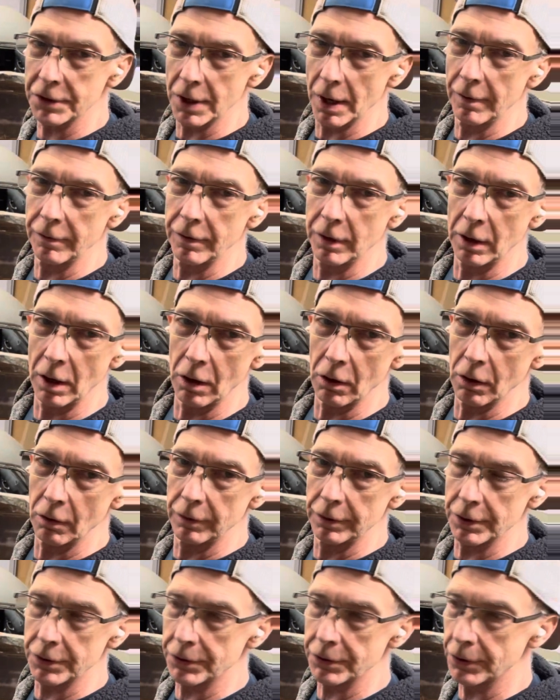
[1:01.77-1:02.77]
of it all
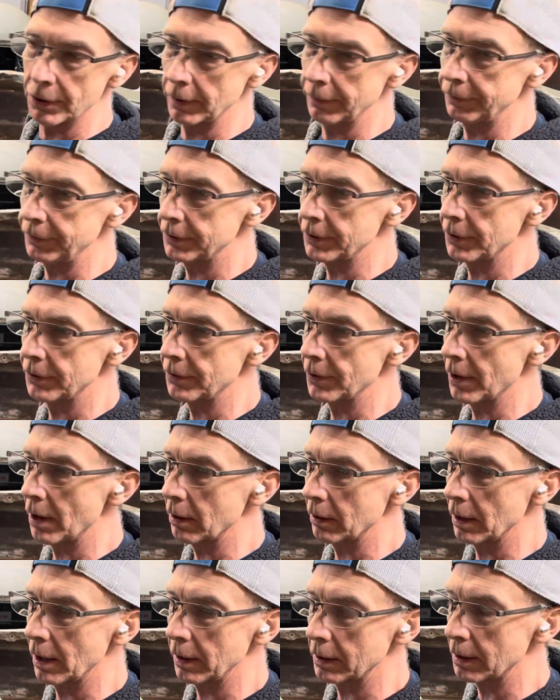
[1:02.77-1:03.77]
over the surface, it's all
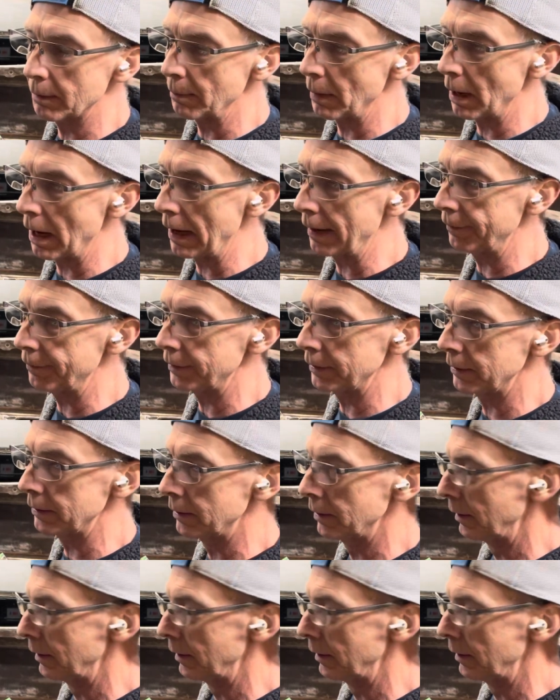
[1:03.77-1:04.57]
got to come off, and